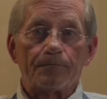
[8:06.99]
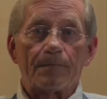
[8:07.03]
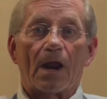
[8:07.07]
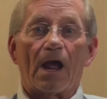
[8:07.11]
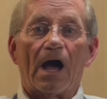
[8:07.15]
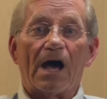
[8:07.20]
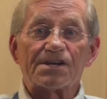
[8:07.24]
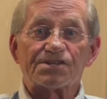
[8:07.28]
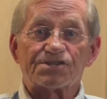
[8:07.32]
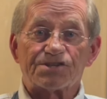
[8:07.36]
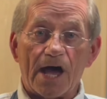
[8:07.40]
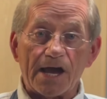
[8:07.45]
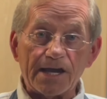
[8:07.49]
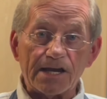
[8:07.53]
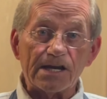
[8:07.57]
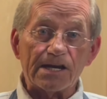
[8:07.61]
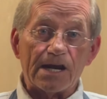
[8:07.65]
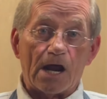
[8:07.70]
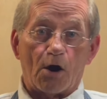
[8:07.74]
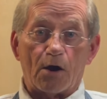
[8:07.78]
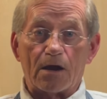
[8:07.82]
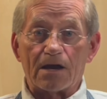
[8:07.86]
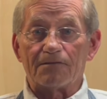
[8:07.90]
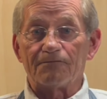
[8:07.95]
A
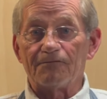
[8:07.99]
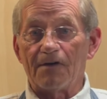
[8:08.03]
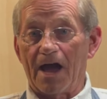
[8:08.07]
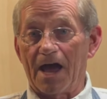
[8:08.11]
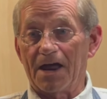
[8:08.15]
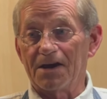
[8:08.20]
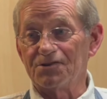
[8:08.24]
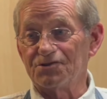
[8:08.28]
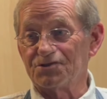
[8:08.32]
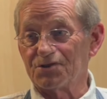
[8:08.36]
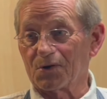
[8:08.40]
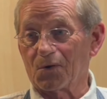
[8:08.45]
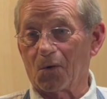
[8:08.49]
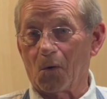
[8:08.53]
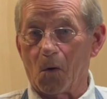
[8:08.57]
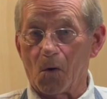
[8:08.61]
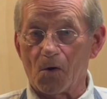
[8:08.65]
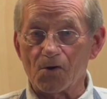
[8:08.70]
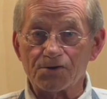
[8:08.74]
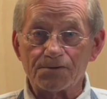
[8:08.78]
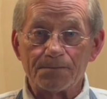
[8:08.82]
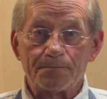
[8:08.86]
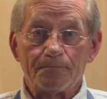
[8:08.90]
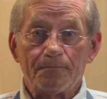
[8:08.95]
secondary advantage, of
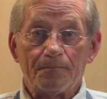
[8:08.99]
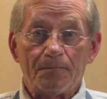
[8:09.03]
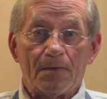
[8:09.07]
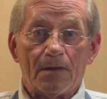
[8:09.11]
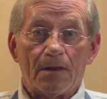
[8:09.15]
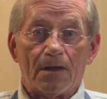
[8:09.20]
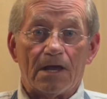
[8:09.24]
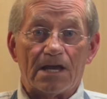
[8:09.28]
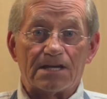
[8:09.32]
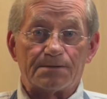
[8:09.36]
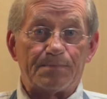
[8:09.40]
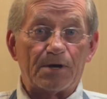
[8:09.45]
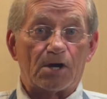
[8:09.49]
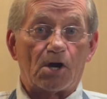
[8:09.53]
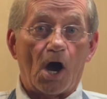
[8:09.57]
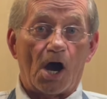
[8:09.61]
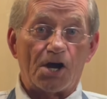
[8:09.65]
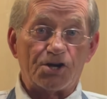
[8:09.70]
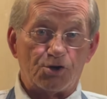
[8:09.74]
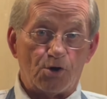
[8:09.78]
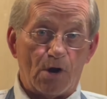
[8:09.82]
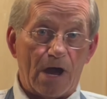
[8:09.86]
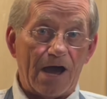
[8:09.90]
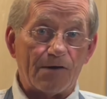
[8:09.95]
course, is
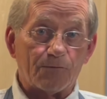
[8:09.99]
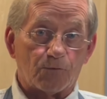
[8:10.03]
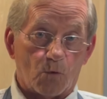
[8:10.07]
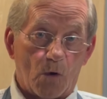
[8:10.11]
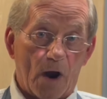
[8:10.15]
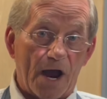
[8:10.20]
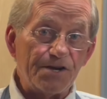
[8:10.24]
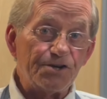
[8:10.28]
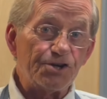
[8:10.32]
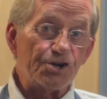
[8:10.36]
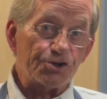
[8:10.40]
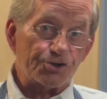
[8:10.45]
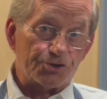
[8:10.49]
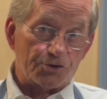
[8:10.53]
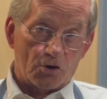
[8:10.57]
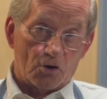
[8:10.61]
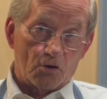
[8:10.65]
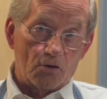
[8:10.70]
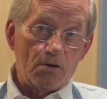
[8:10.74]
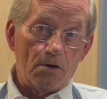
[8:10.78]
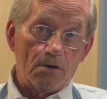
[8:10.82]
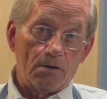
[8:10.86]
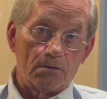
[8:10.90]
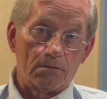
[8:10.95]
because you have
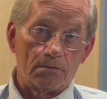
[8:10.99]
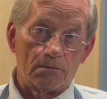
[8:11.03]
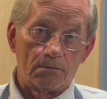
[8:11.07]
registered